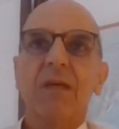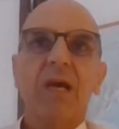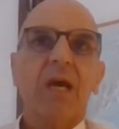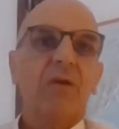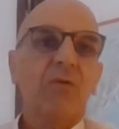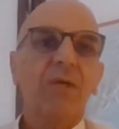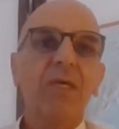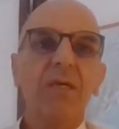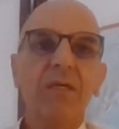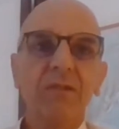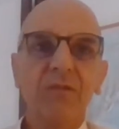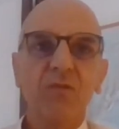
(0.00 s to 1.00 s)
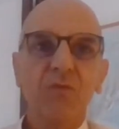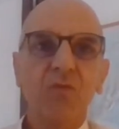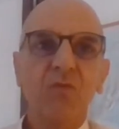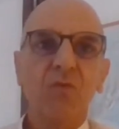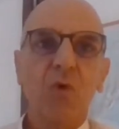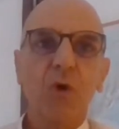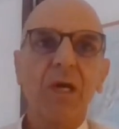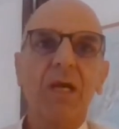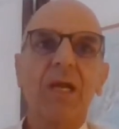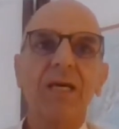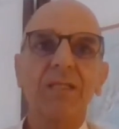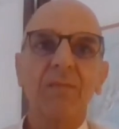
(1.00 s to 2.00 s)
career to
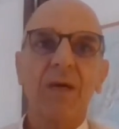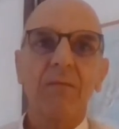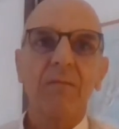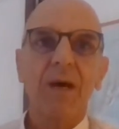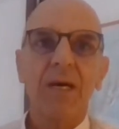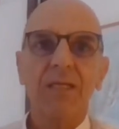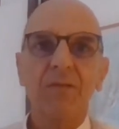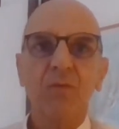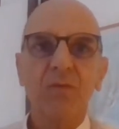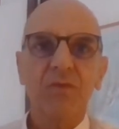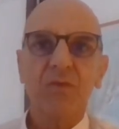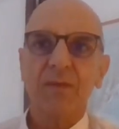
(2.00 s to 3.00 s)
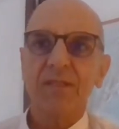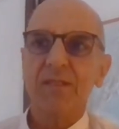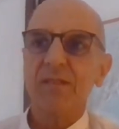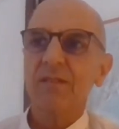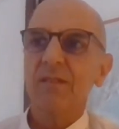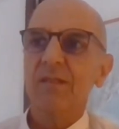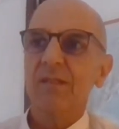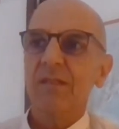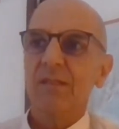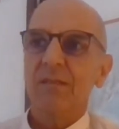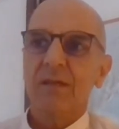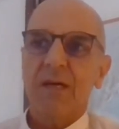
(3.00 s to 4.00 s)
organize my mind. It was
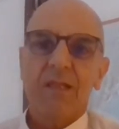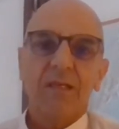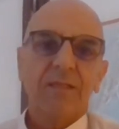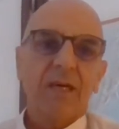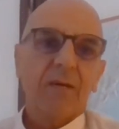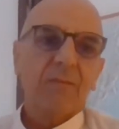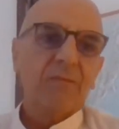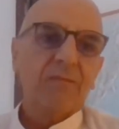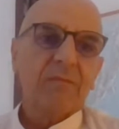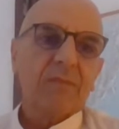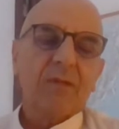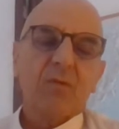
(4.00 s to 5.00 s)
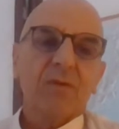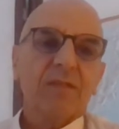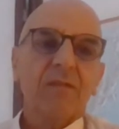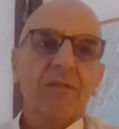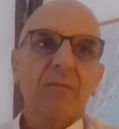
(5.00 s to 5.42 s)
at the time I was